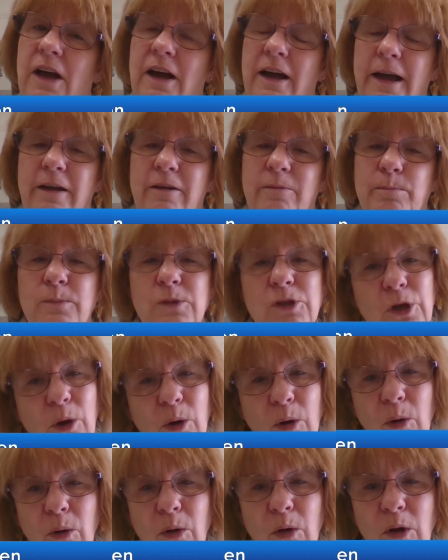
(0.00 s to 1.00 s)
I'm
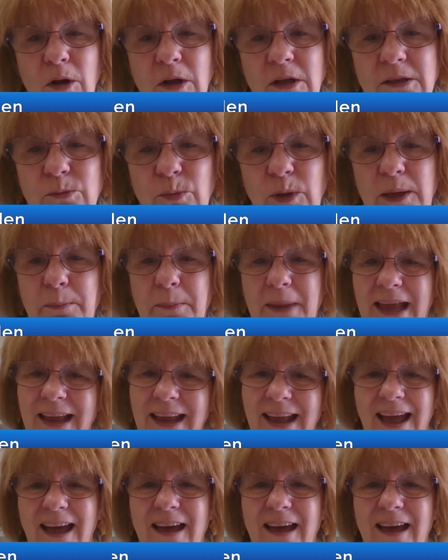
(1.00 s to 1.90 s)
told, we may